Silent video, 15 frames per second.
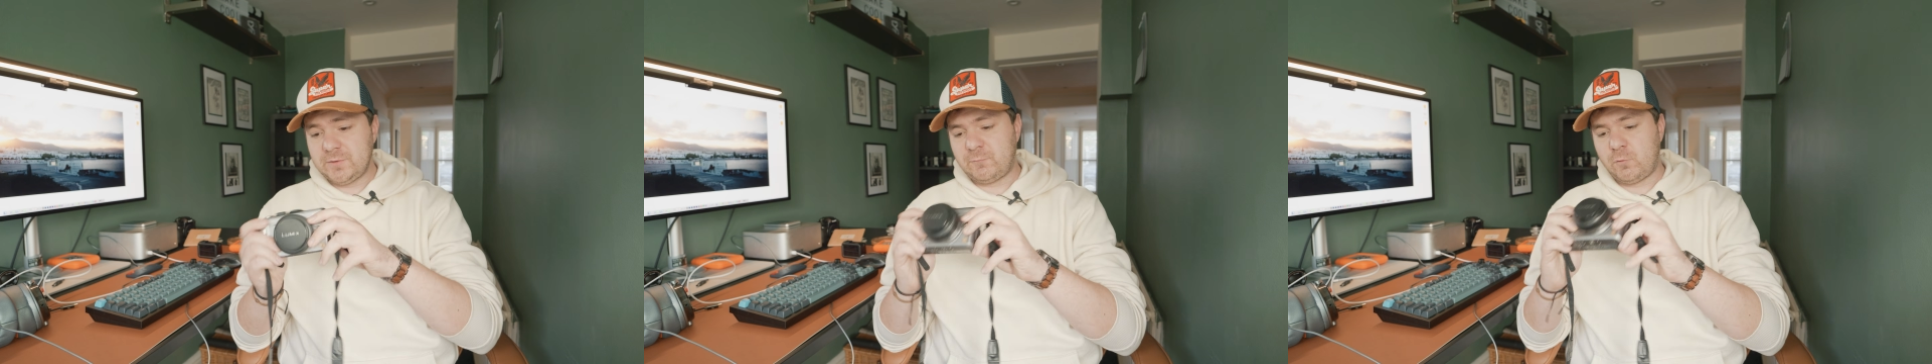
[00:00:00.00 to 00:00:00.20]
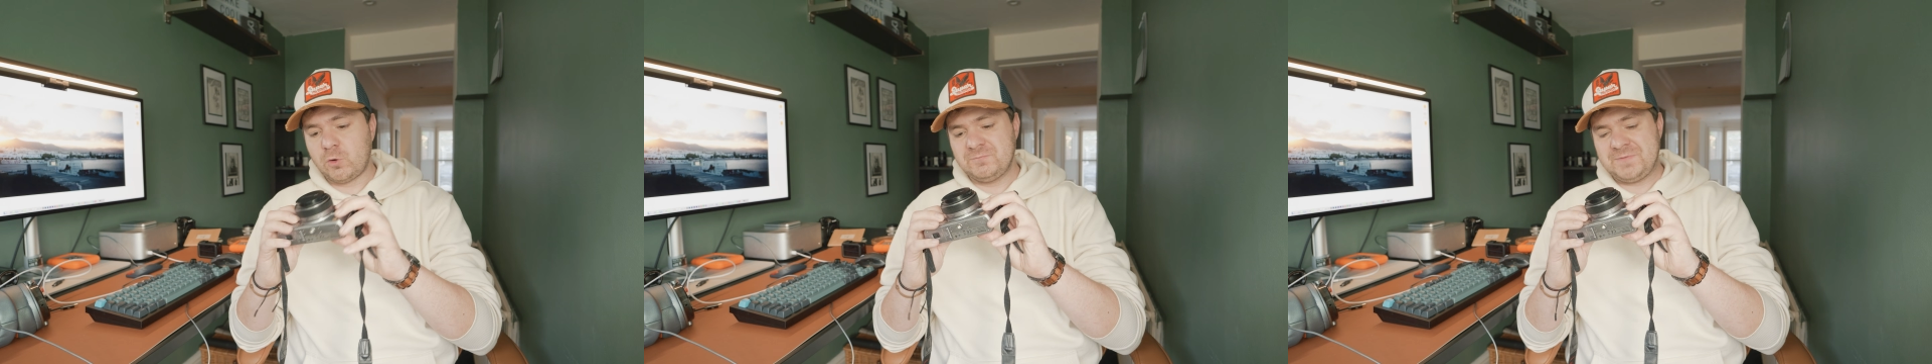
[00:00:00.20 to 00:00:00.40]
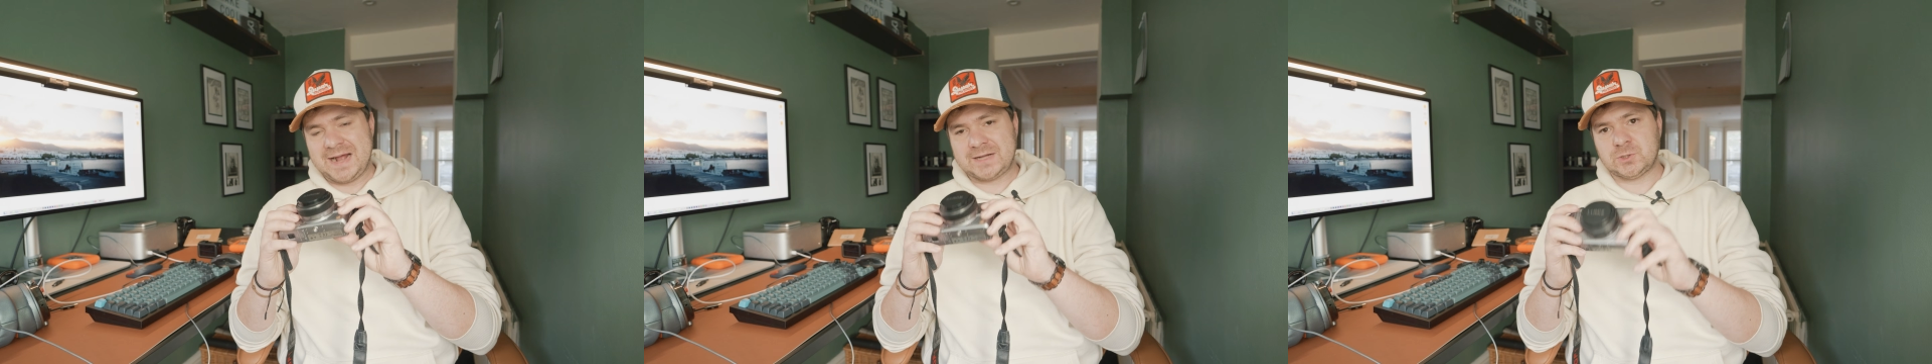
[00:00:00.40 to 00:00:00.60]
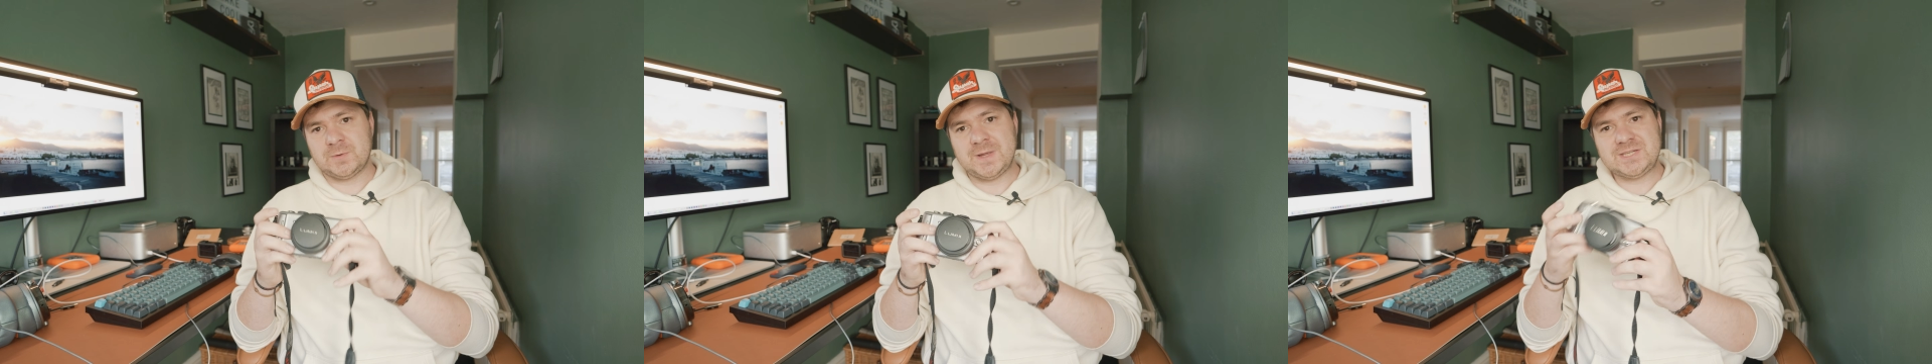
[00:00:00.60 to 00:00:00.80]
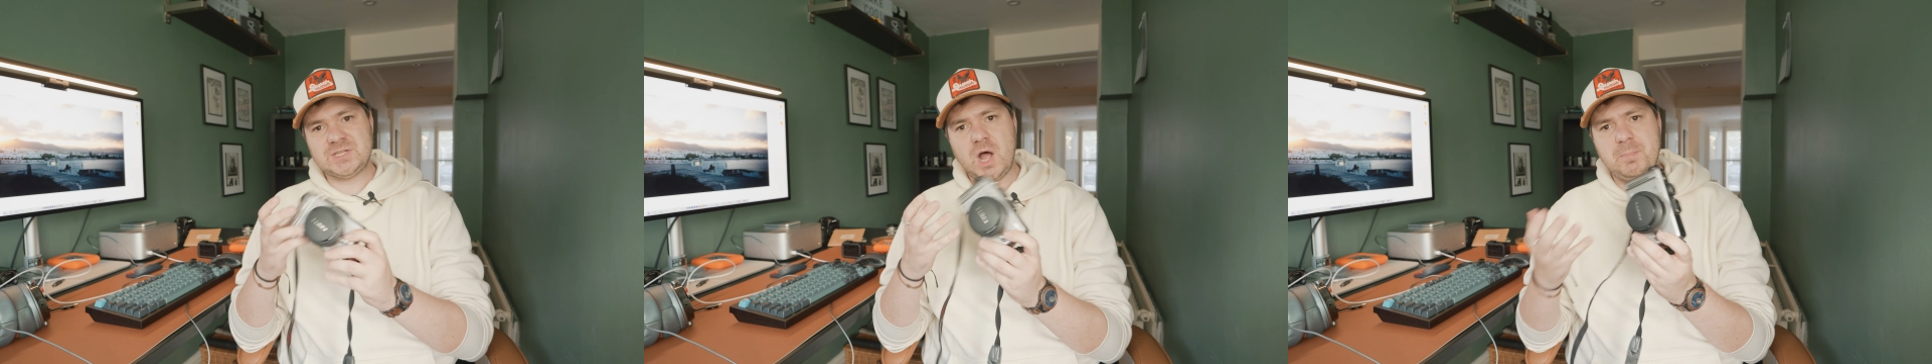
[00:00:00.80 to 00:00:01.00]
the form factor.
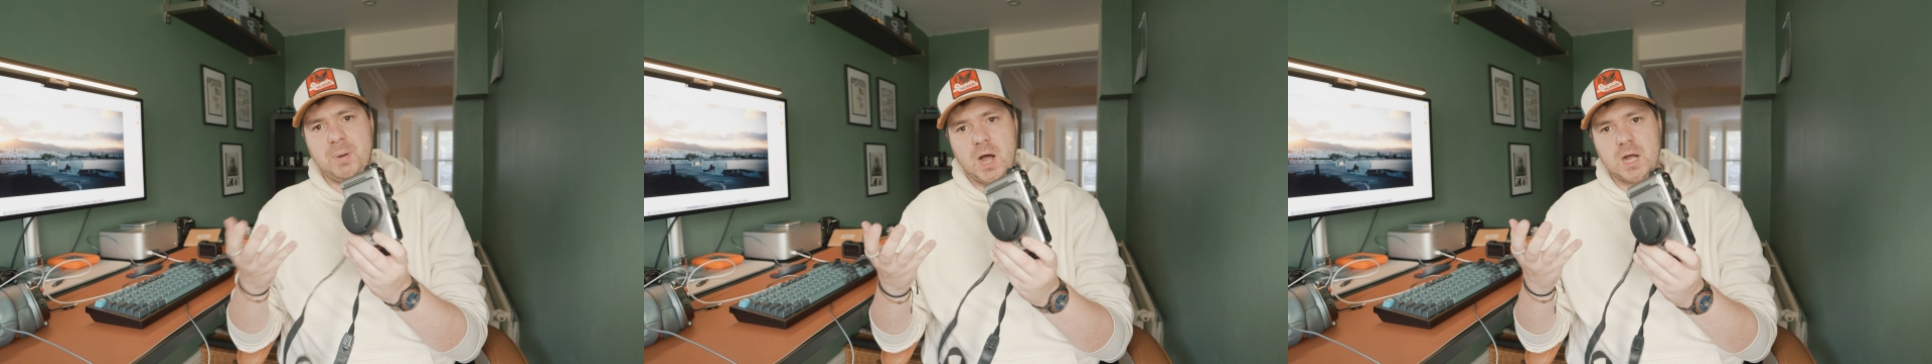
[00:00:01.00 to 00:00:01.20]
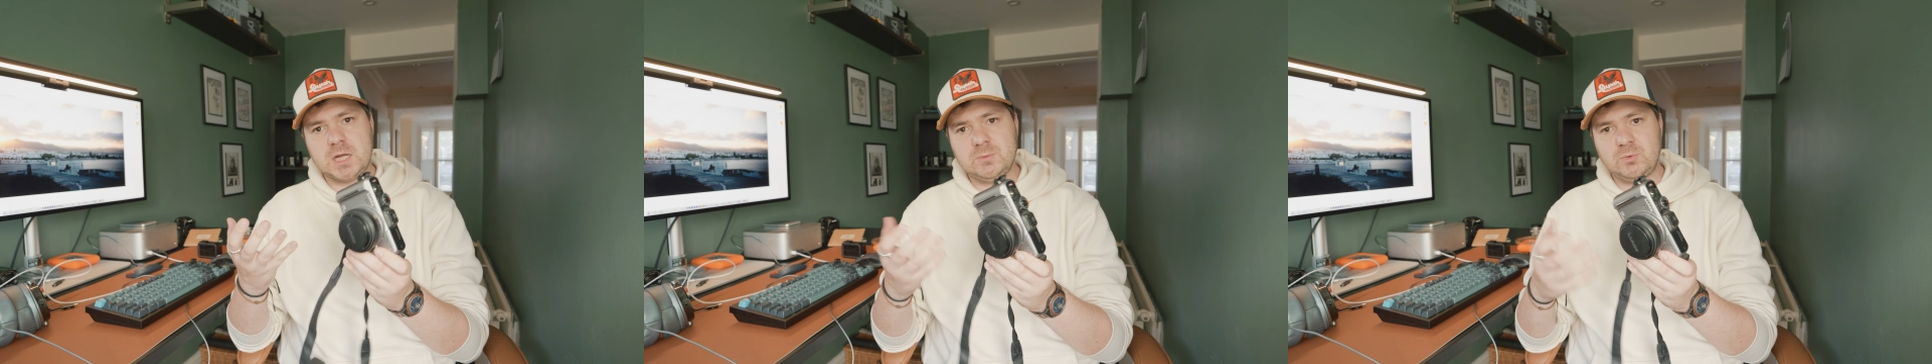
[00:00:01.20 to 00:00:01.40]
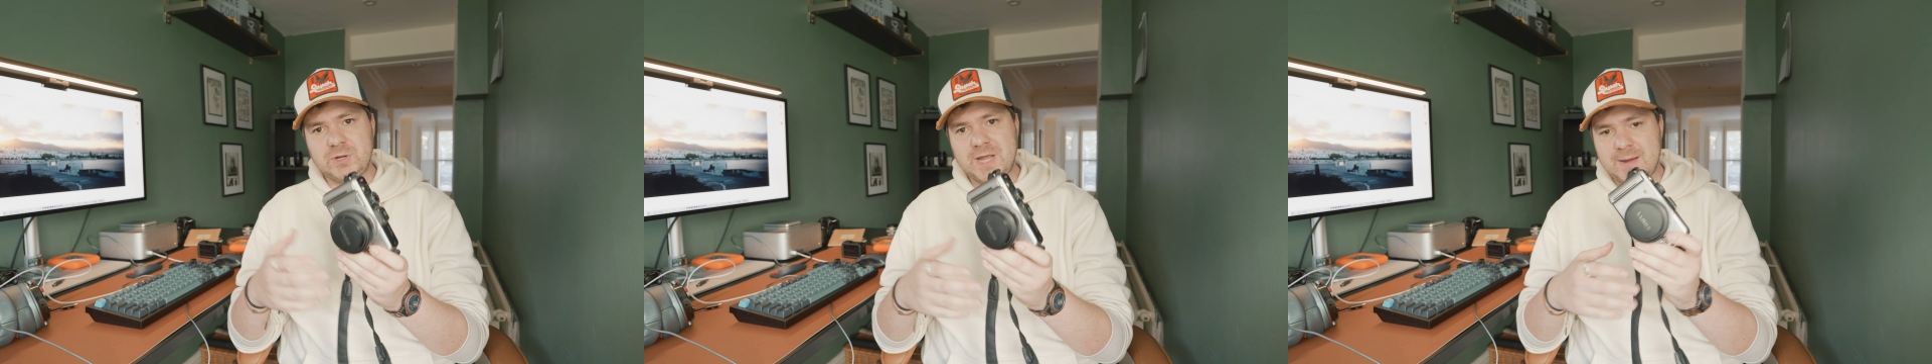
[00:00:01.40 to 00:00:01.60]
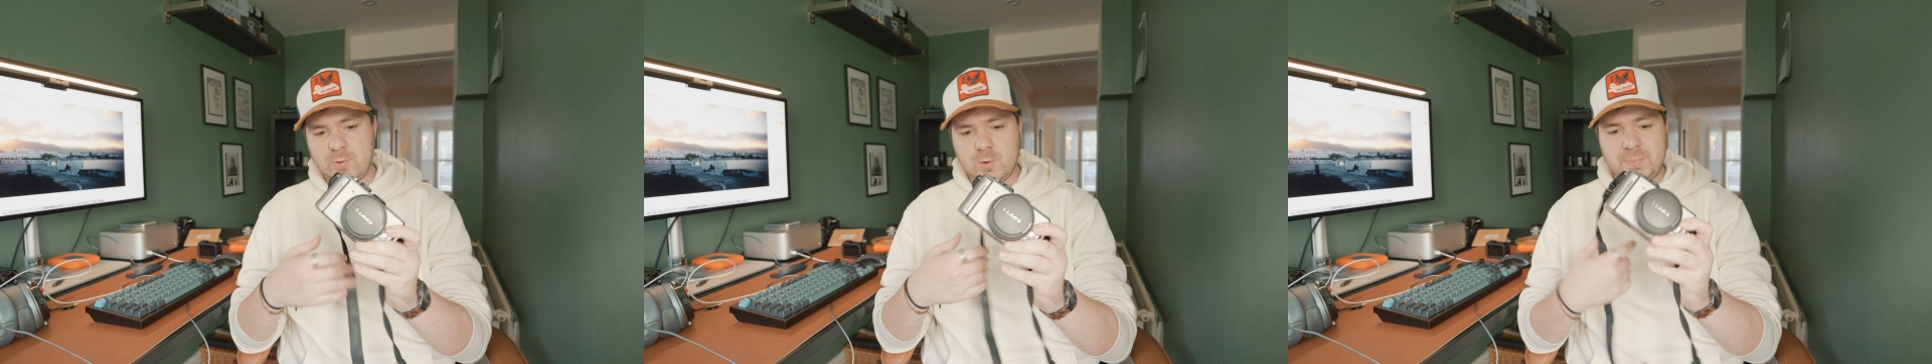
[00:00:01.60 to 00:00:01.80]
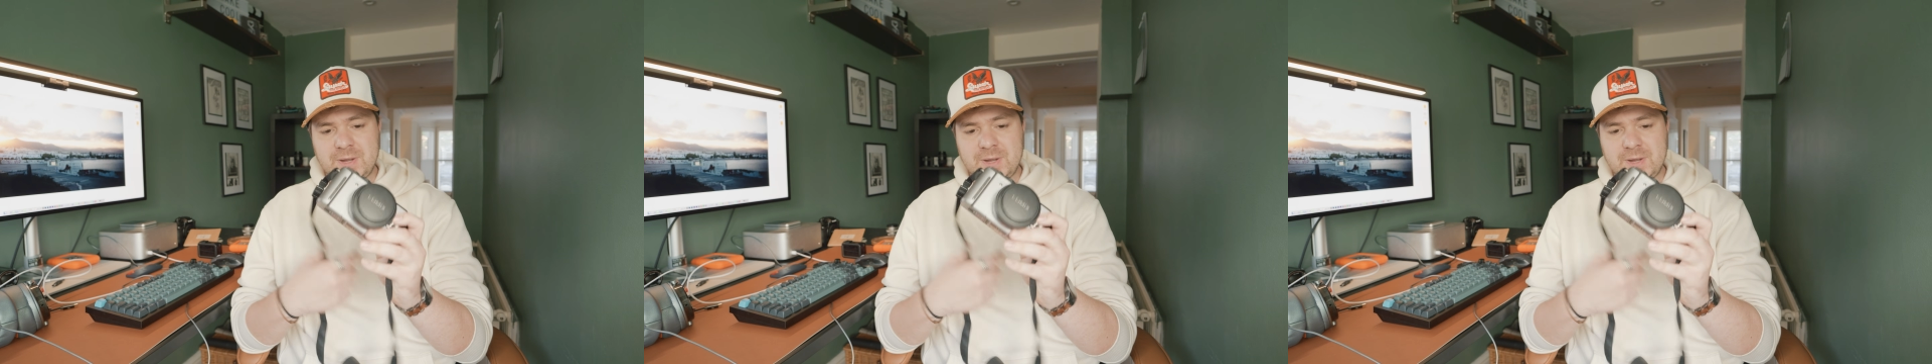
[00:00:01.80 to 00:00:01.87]
It's not a pocketable camera,